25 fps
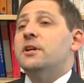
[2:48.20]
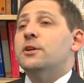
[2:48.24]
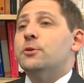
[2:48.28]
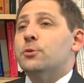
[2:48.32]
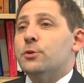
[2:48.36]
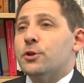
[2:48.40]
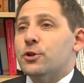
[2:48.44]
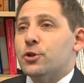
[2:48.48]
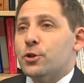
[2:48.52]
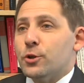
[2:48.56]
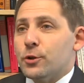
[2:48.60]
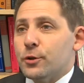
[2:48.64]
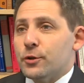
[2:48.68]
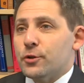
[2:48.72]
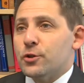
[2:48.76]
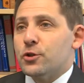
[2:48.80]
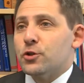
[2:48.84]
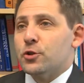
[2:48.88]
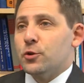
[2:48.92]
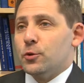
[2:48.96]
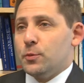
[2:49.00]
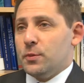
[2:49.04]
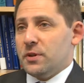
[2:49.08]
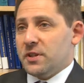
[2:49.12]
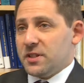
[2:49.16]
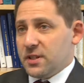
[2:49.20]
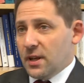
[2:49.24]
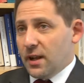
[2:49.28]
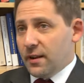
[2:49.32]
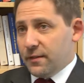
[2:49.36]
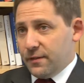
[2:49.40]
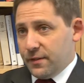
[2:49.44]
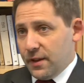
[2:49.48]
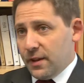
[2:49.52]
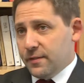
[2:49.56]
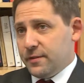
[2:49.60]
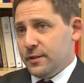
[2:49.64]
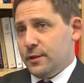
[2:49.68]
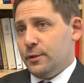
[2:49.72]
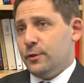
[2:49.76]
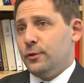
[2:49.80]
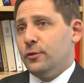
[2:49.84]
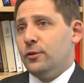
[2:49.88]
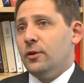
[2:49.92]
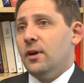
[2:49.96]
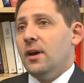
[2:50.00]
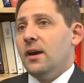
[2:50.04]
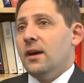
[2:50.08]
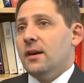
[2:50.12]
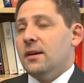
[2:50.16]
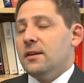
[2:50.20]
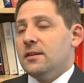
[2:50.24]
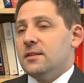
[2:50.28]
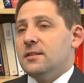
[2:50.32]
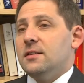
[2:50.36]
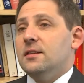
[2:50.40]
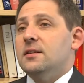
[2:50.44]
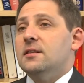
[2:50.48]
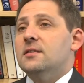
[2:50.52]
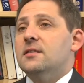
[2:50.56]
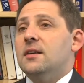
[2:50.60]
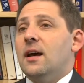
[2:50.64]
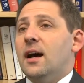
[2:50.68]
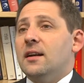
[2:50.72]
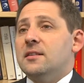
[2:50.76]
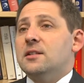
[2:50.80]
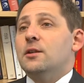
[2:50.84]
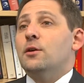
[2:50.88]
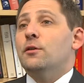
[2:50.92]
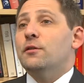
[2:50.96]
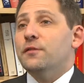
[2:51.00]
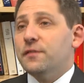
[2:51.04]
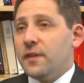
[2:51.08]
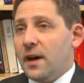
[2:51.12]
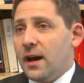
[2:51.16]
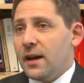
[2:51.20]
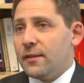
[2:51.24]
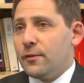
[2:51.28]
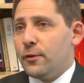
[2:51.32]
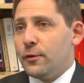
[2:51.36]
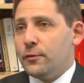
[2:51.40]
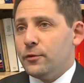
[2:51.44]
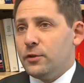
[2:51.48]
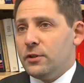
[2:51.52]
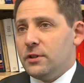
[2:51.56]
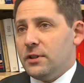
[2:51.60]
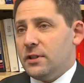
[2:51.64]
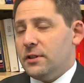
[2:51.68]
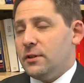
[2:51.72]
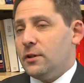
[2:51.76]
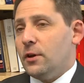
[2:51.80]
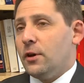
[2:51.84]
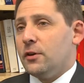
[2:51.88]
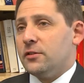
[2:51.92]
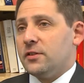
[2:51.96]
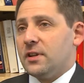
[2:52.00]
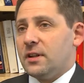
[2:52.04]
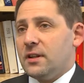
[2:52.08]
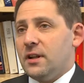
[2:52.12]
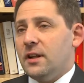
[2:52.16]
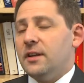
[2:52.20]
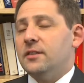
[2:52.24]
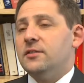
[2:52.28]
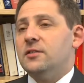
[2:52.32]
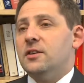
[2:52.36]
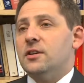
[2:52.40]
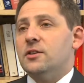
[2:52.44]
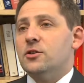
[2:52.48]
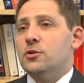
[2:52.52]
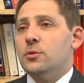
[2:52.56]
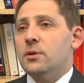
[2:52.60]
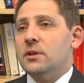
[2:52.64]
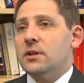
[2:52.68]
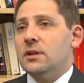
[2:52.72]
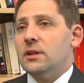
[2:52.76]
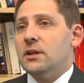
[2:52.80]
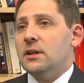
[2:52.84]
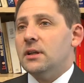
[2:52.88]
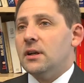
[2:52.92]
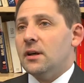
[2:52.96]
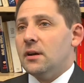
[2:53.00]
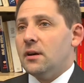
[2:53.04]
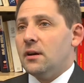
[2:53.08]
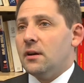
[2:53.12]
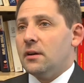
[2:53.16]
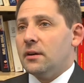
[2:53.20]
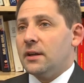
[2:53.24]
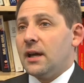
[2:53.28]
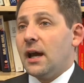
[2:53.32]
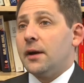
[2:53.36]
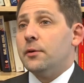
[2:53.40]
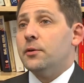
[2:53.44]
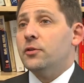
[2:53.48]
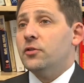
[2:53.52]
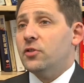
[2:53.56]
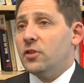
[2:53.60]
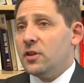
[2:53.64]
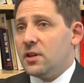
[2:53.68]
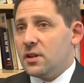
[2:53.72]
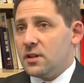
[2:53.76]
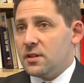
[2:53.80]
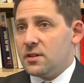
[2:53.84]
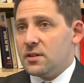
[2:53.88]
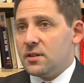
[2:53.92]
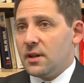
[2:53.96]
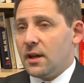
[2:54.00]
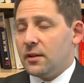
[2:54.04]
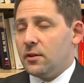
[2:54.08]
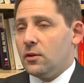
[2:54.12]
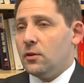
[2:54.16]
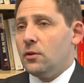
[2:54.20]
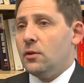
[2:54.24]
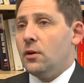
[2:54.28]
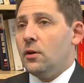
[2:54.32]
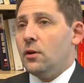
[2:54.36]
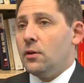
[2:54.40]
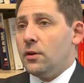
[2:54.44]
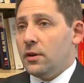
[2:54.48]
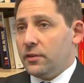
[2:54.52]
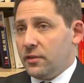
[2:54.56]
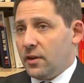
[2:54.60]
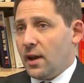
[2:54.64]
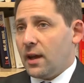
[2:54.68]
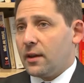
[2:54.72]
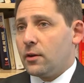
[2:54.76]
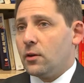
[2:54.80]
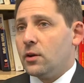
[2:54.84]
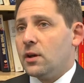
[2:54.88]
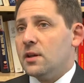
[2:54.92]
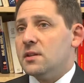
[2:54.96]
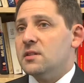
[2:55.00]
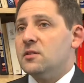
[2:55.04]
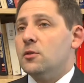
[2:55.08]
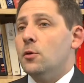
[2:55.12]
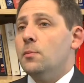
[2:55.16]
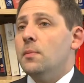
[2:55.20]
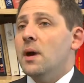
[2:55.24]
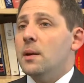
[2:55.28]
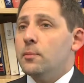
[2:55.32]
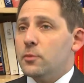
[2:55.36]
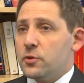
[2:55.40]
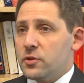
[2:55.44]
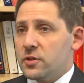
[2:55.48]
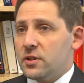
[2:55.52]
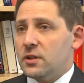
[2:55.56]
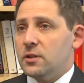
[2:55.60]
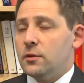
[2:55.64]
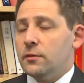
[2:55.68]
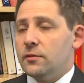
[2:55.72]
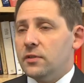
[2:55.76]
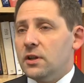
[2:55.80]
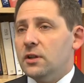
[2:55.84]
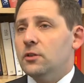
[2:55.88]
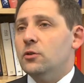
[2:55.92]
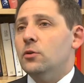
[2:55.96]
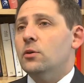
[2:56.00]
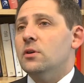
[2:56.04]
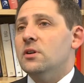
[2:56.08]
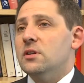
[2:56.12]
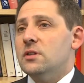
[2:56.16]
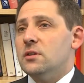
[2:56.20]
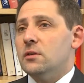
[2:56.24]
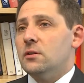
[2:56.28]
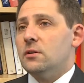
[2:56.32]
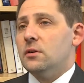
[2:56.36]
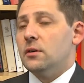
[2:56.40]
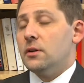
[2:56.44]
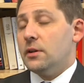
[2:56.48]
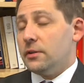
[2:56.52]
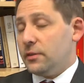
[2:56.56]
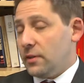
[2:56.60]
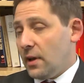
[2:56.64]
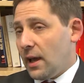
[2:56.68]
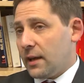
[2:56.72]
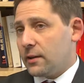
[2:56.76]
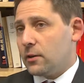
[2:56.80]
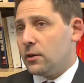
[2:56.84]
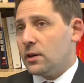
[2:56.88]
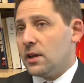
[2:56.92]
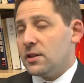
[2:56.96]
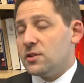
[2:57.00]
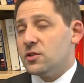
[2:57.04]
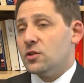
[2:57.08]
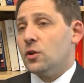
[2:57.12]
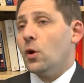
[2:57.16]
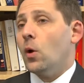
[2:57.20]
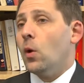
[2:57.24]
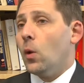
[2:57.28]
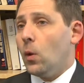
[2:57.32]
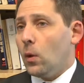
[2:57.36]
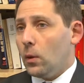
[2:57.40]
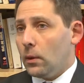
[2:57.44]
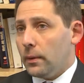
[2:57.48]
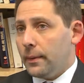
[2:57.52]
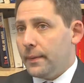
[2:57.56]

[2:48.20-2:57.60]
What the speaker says: reassurance should be self-evident, since Article 5 of the North Atlantic Treaty guarantees that an attack against a member state of NATO is an attack against all.